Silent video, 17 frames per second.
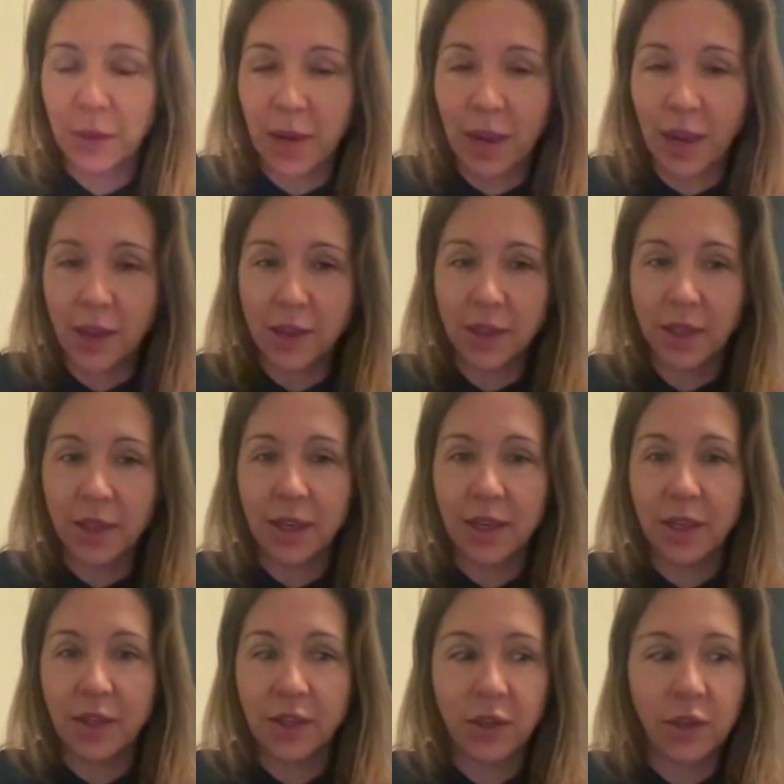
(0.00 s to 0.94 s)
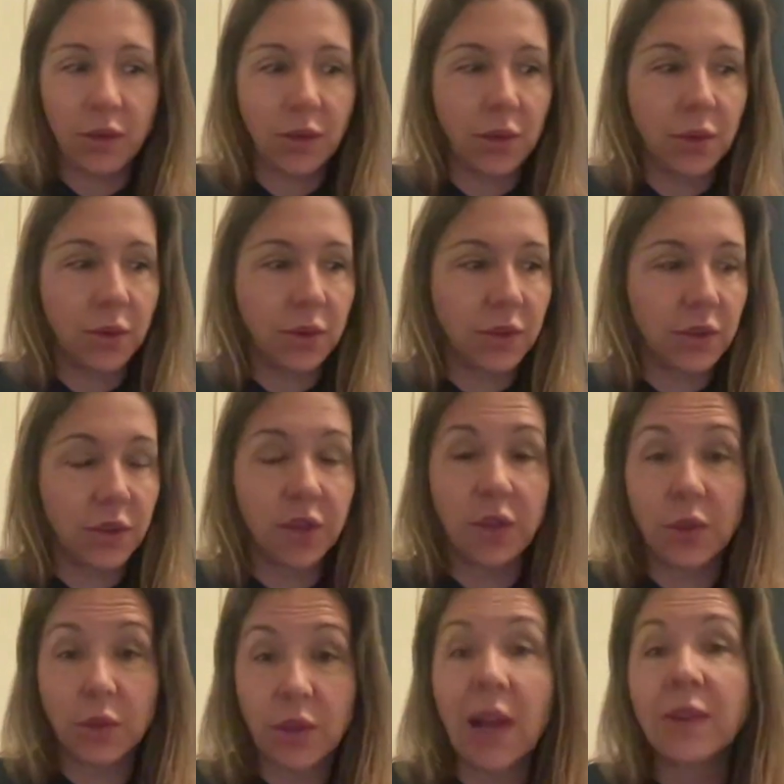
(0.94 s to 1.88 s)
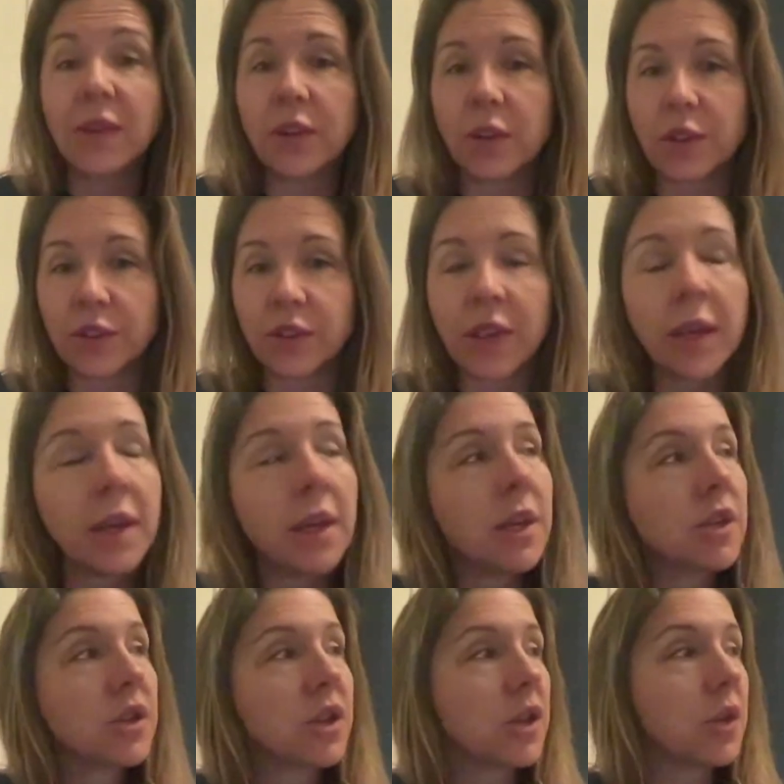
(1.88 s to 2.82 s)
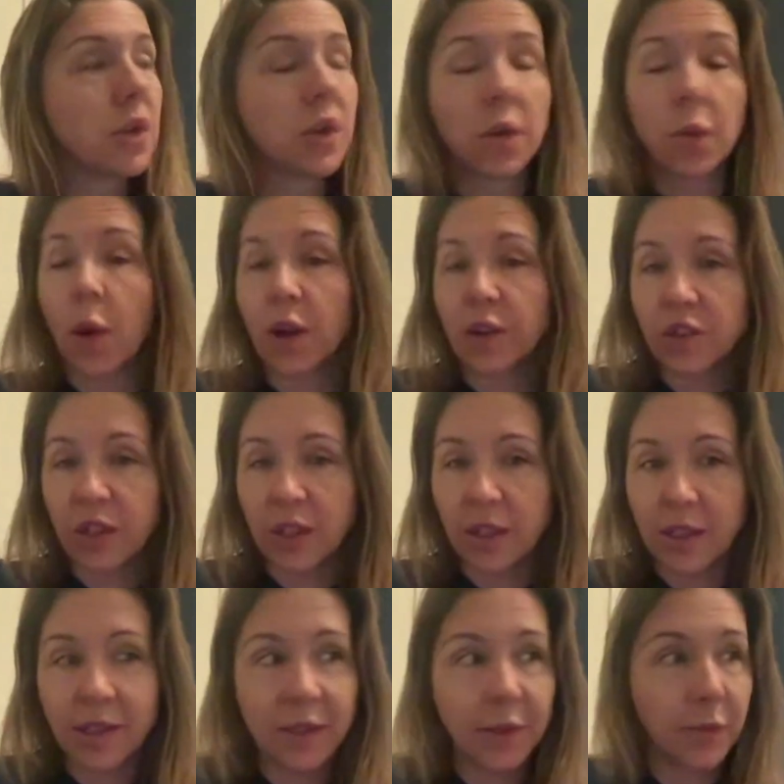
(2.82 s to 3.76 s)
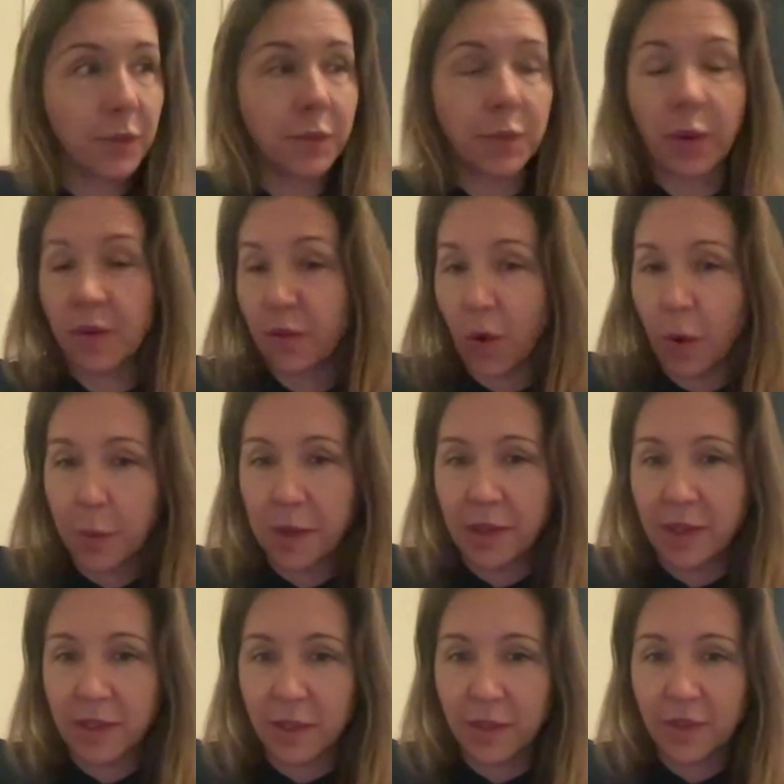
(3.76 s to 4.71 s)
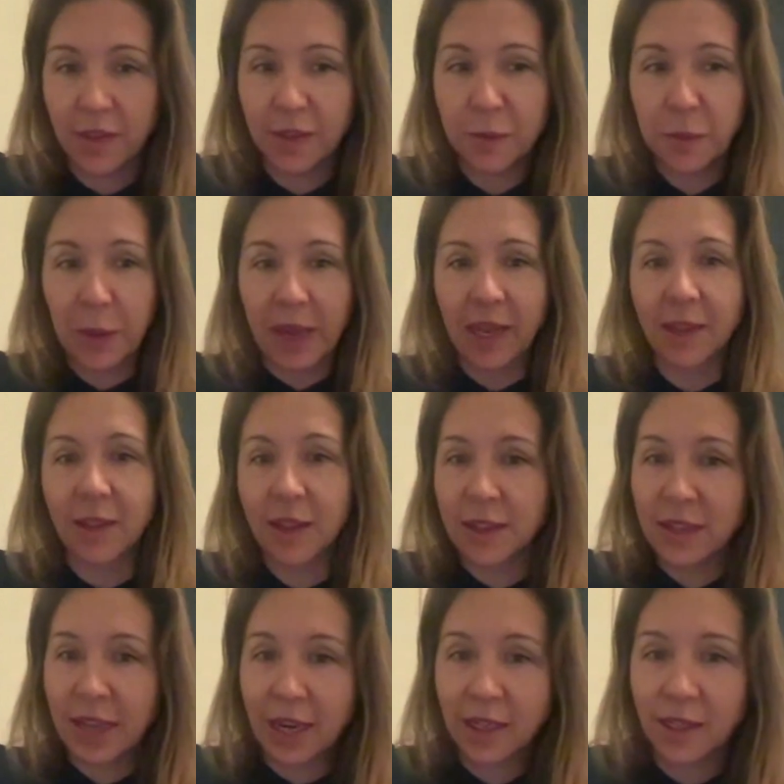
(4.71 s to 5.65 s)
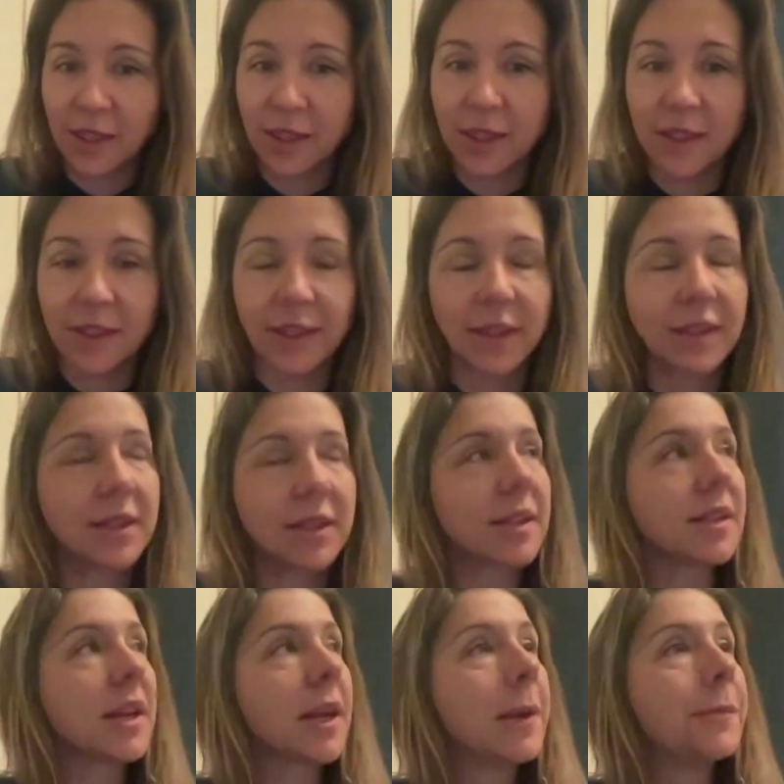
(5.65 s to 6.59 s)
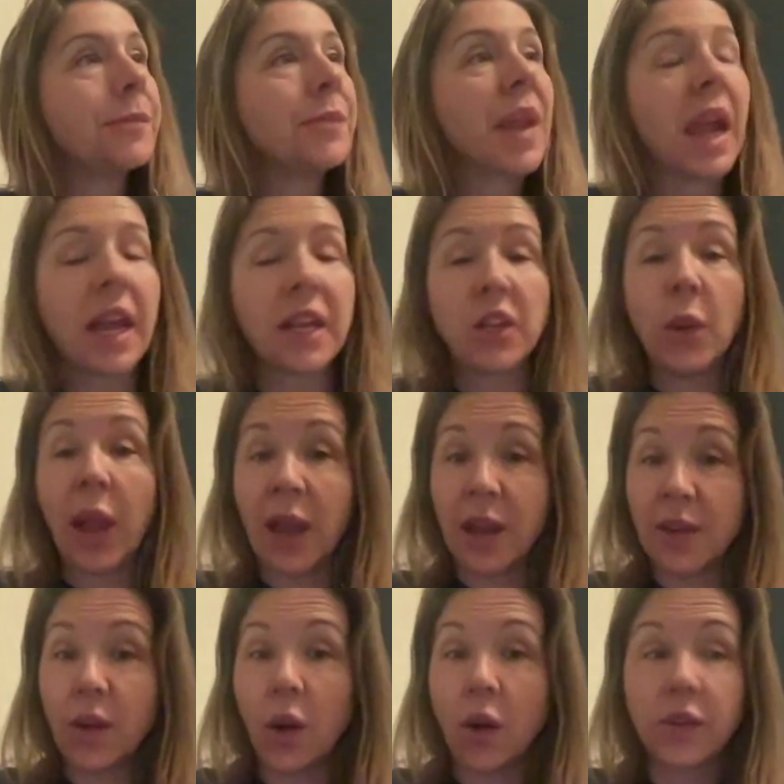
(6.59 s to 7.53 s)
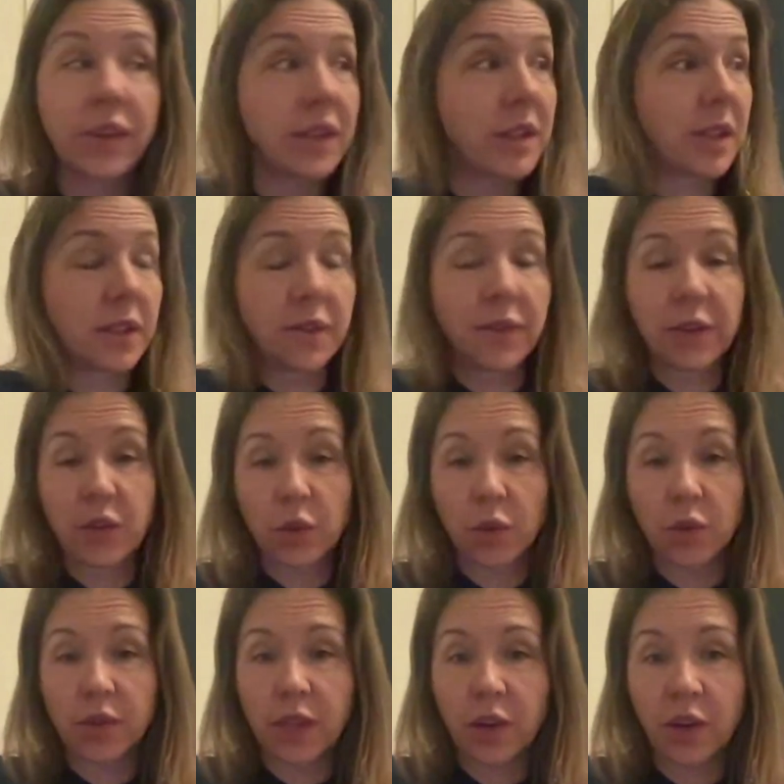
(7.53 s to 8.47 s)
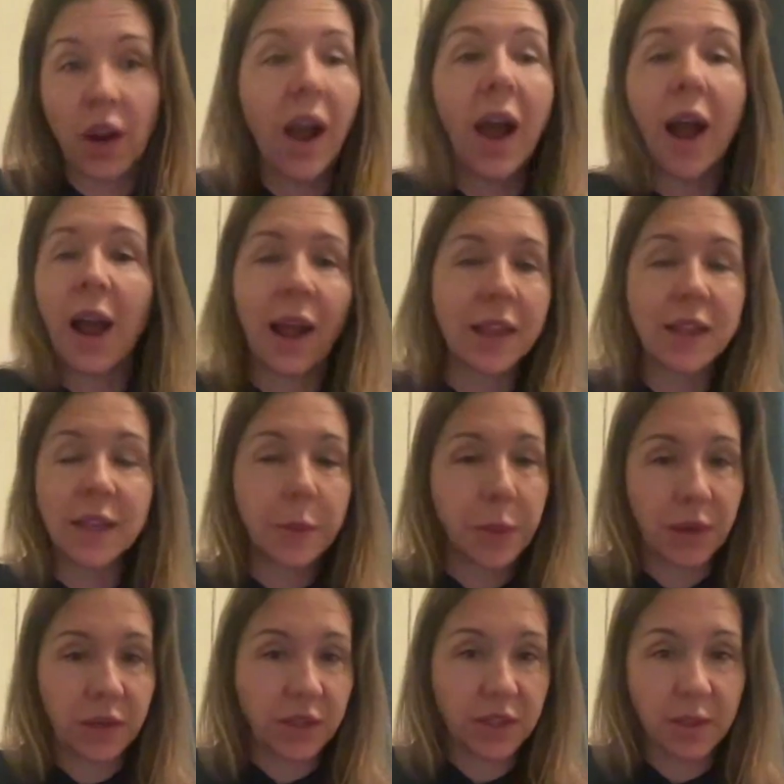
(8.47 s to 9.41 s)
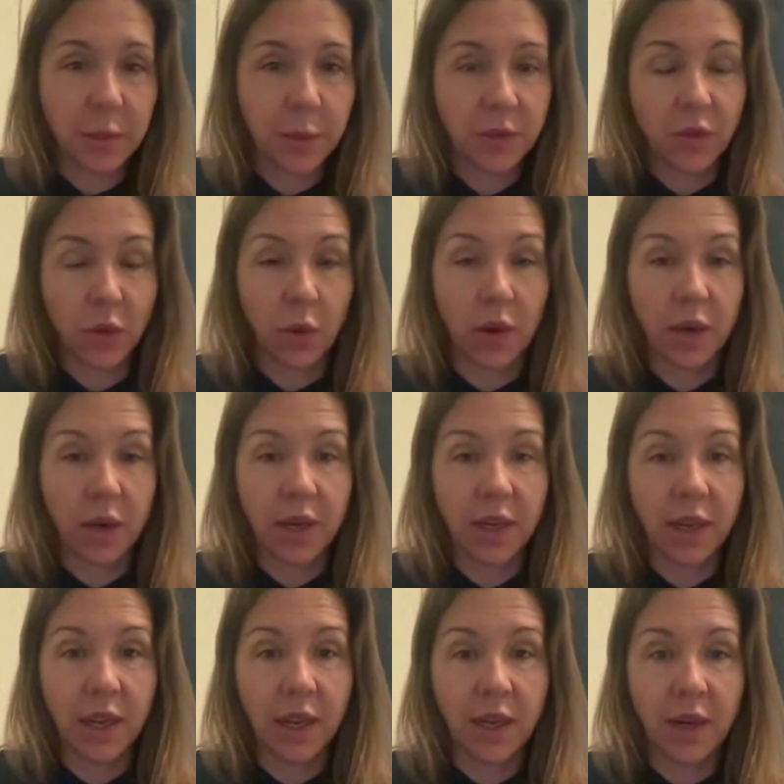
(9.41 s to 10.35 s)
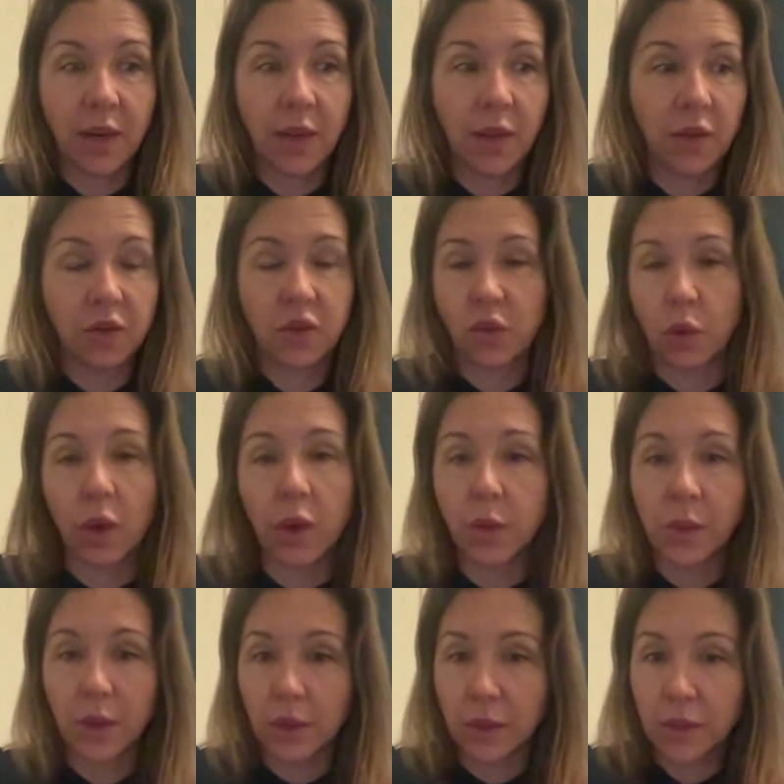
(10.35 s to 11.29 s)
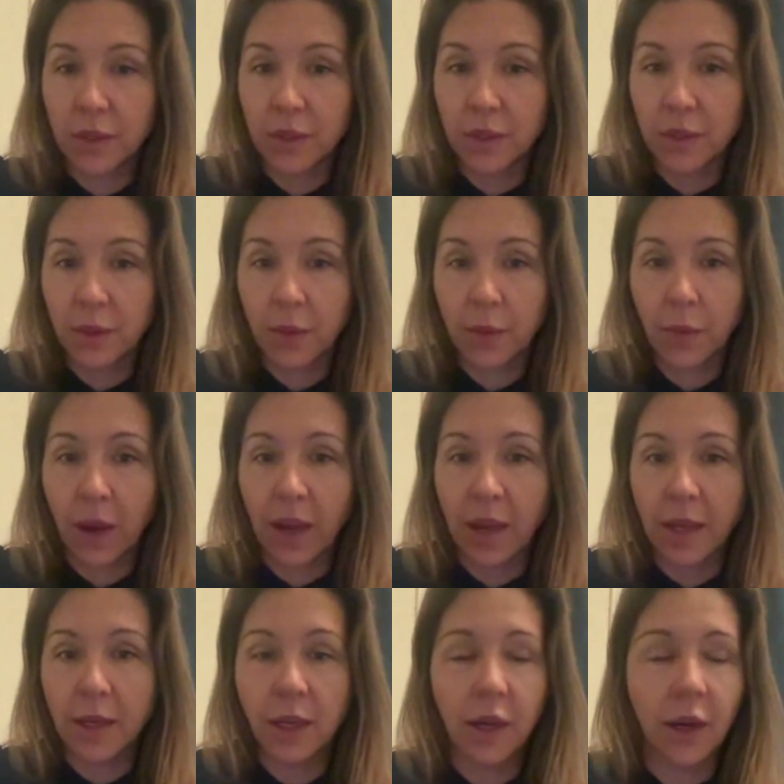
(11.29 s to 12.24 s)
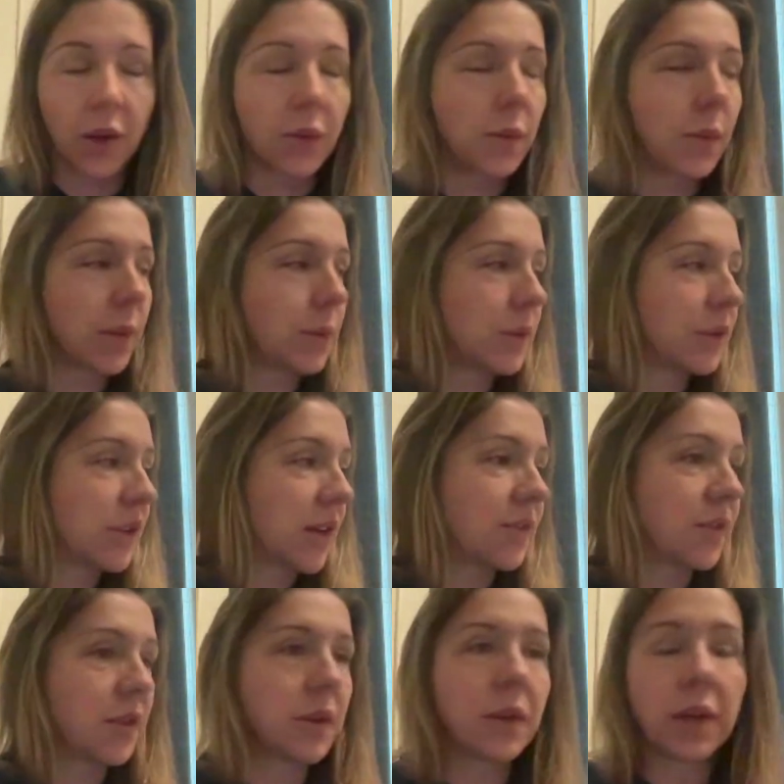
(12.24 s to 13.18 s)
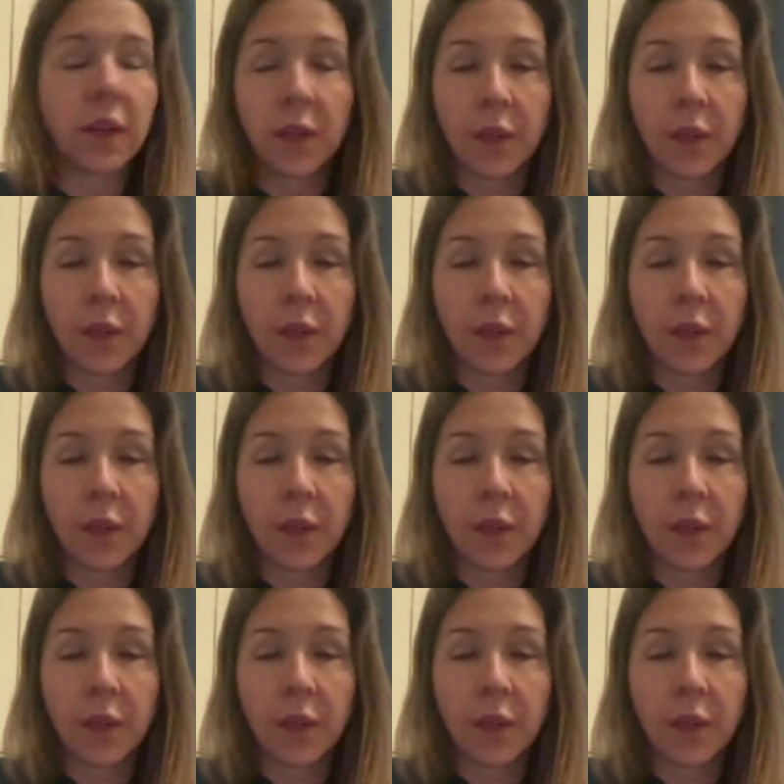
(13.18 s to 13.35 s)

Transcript: reality to new levels. So you're watching this performance of this band that technically doesn't exist, and you have all these individuals that are highly participatory in their story worlds, right? You know, whichever,